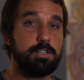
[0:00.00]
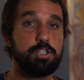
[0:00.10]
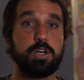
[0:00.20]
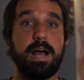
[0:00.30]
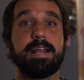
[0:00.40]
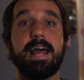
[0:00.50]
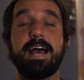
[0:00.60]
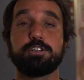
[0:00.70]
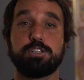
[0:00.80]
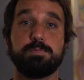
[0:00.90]
giant
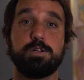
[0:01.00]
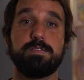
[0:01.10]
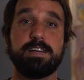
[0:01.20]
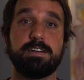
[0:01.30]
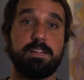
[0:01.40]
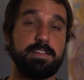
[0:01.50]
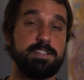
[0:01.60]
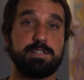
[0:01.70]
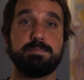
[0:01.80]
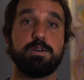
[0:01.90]
action movie and
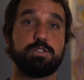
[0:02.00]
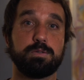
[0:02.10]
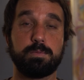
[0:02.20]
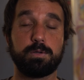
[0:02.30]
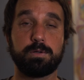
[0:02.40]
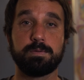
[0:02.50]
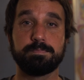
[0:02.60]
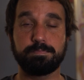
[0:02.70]
nothing's in motion blur.